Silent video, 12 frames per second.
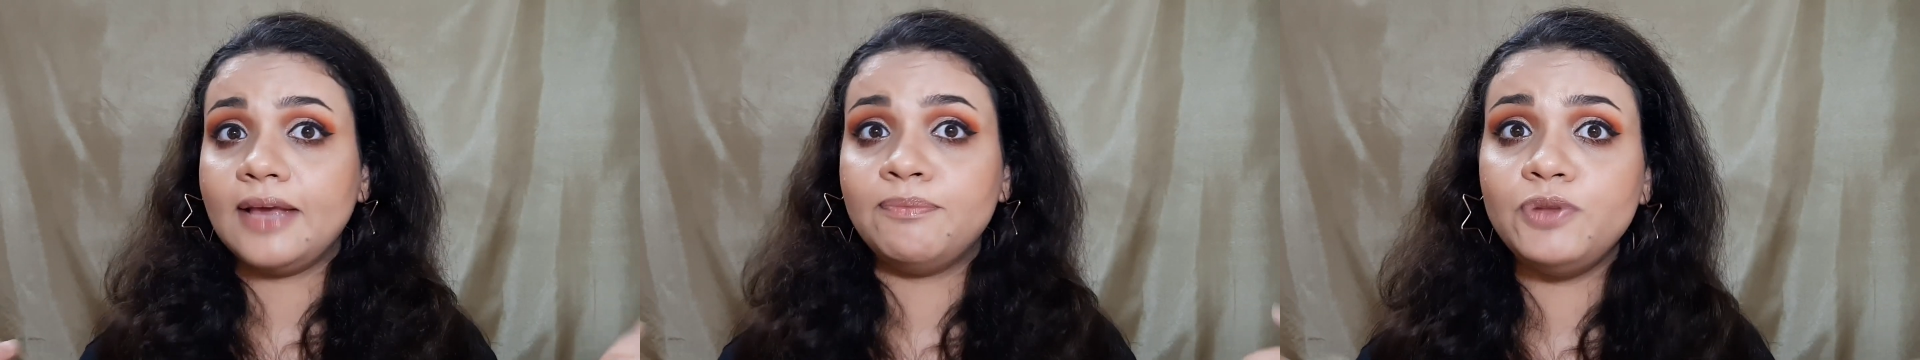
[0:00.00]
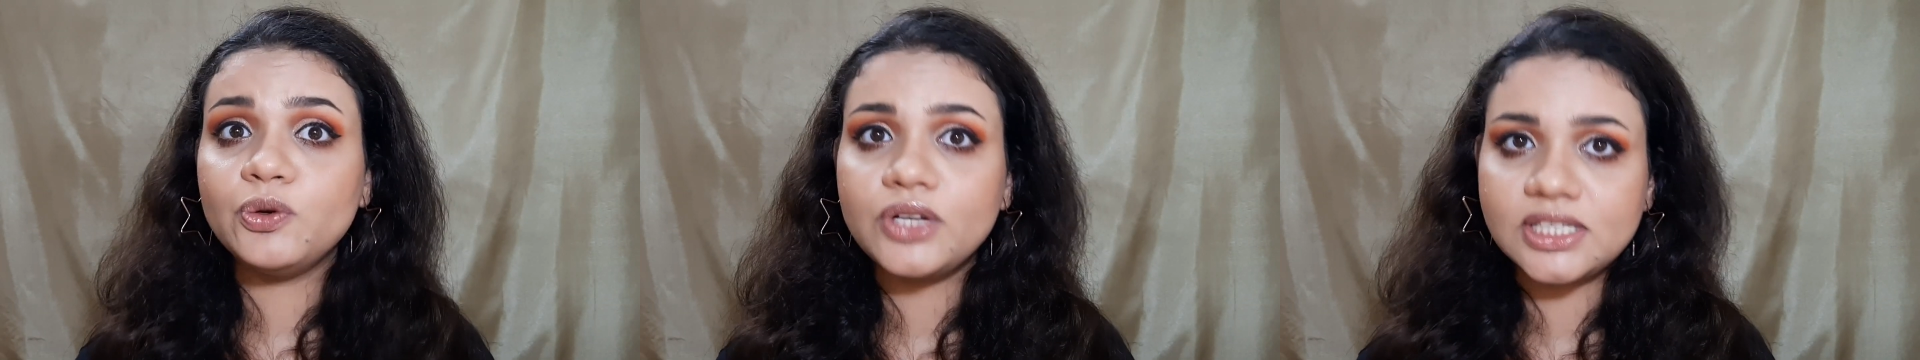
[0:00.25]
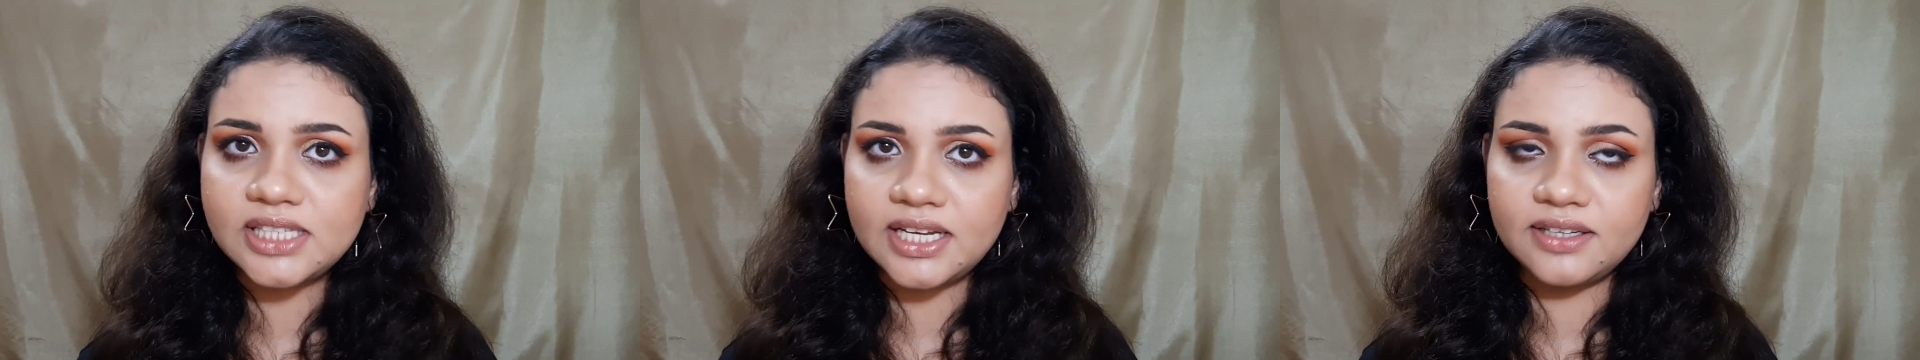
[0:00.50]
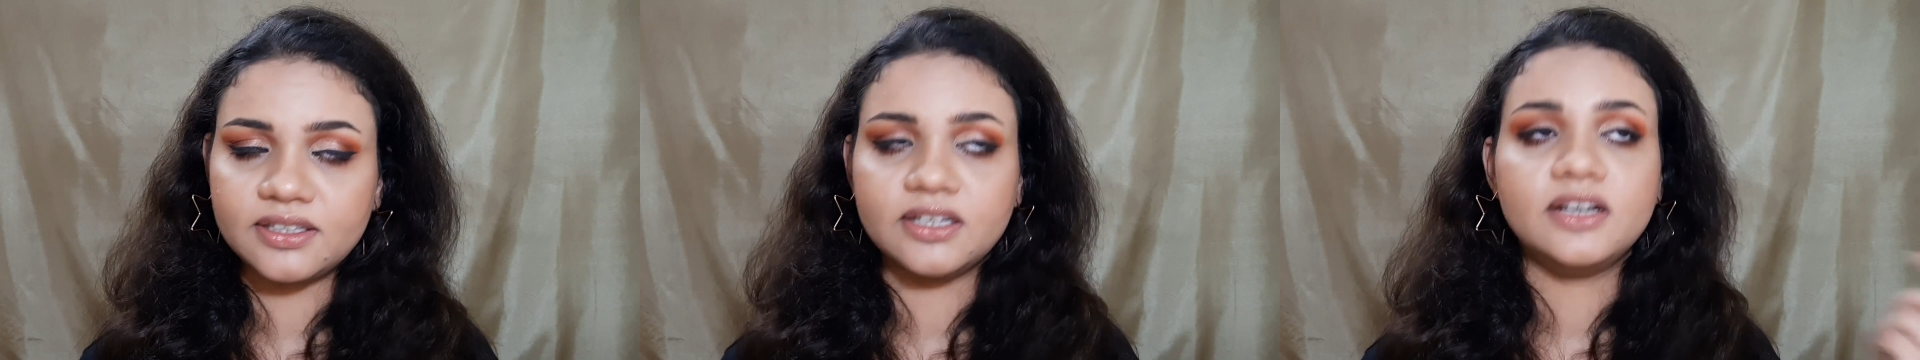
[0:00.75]
like beauty
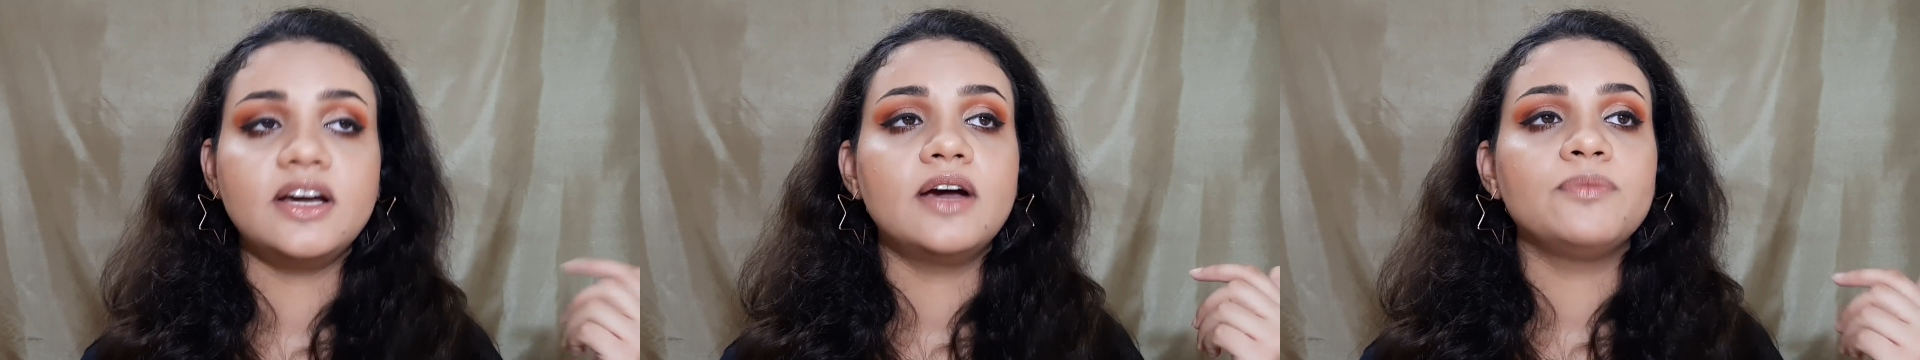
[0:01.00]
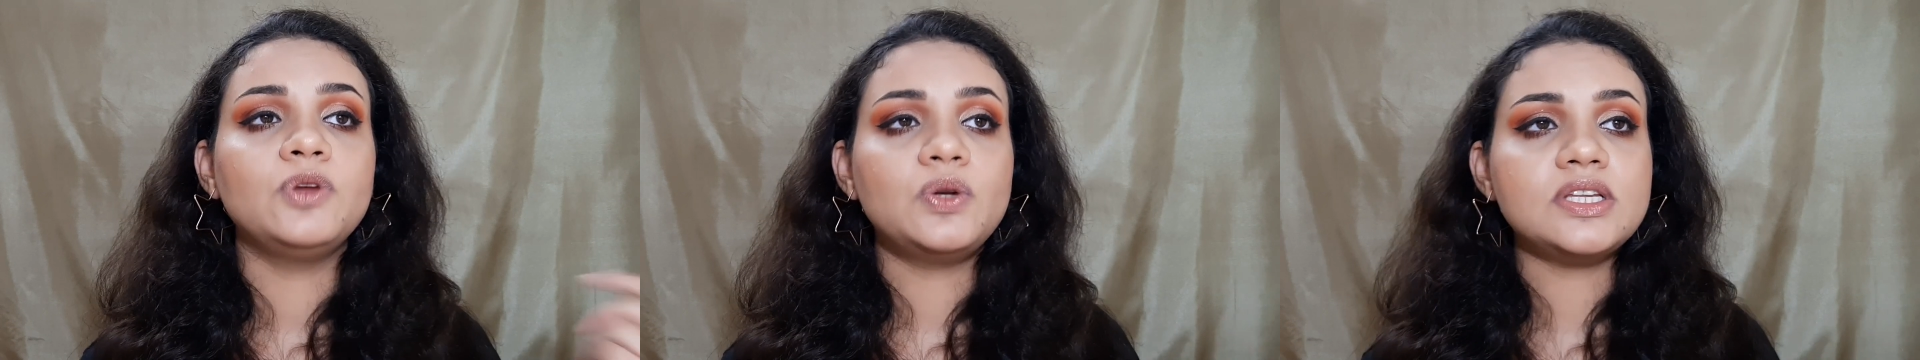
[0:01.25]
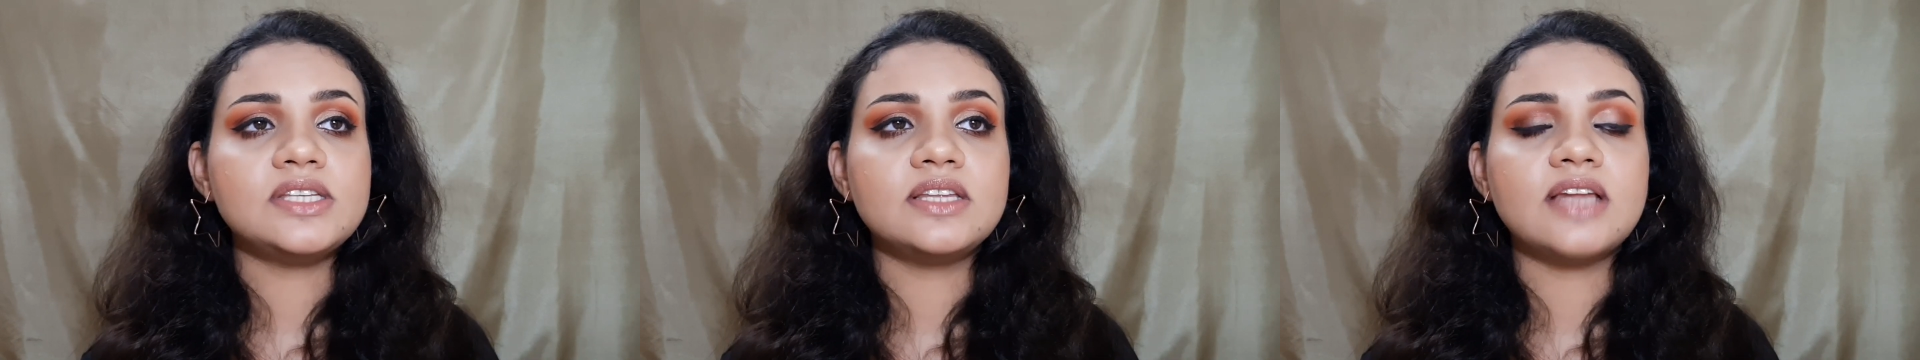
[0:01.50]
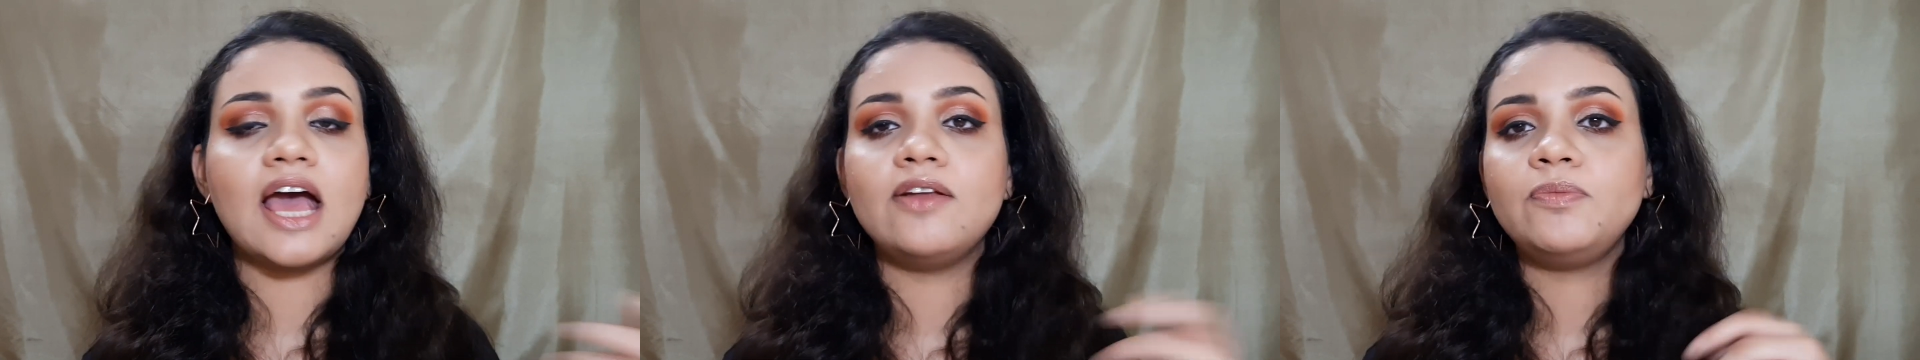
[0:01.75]
center beauty
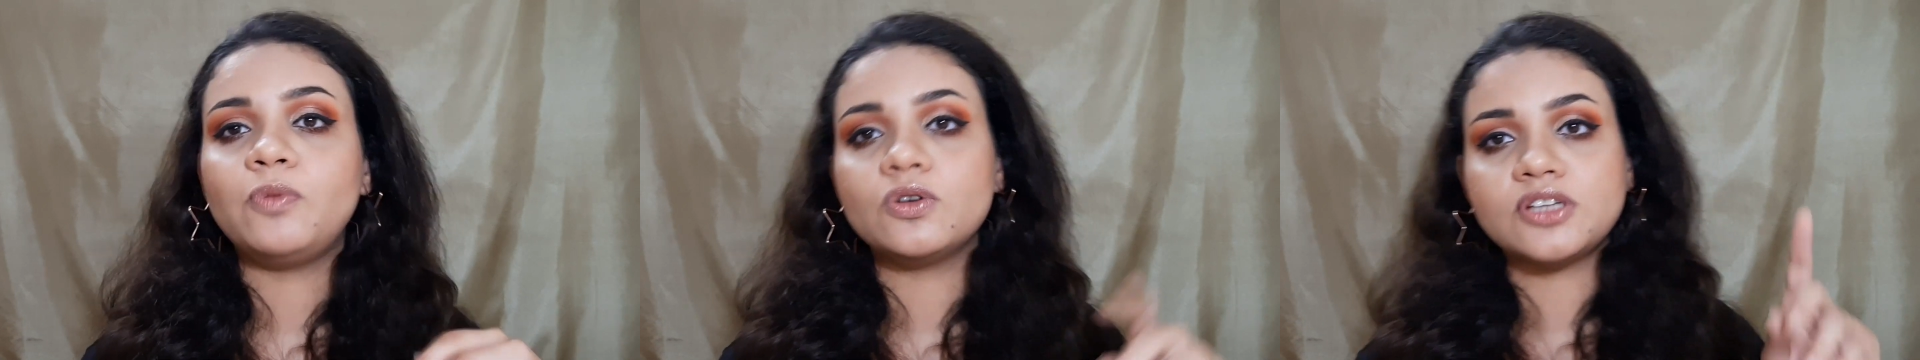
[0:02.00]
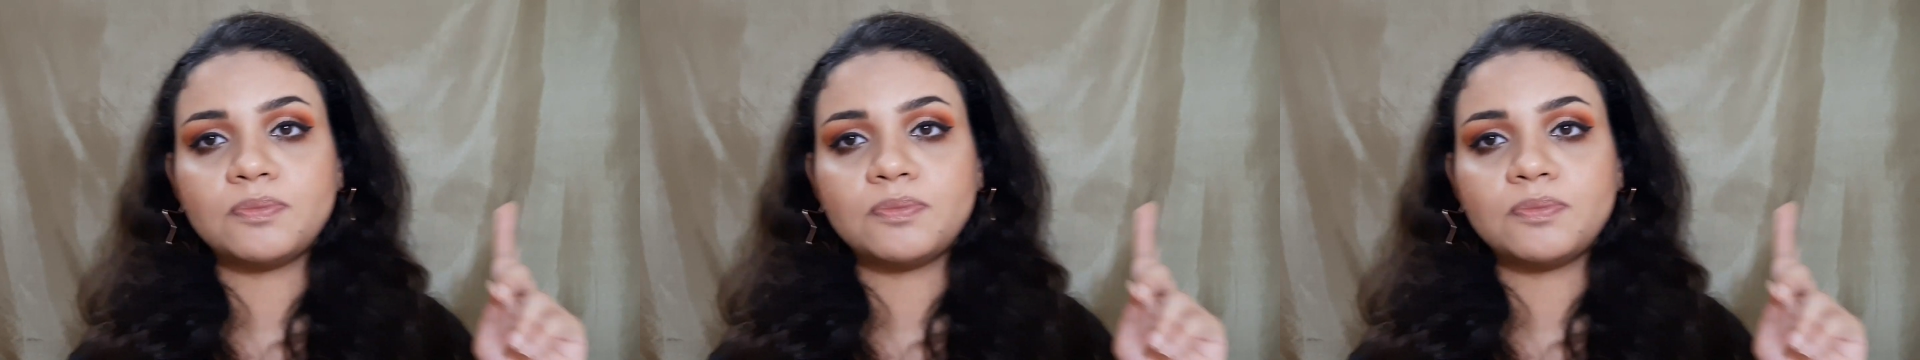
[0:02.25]
center i'll